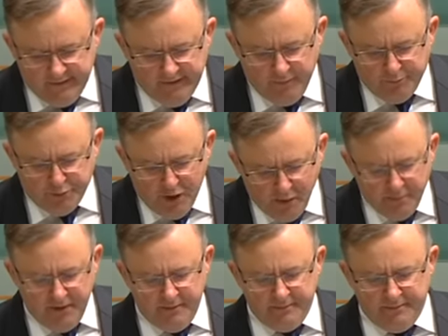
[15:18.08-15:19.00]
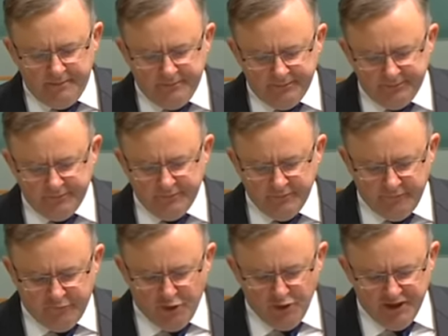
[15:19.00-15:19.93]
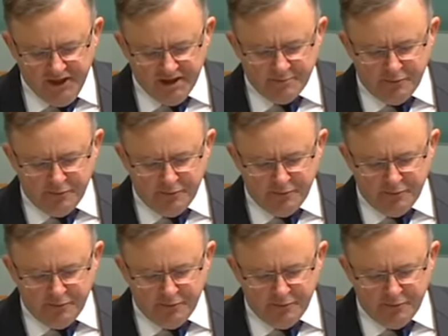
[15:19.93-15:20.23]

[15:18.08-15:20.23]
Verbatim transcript: The problem for this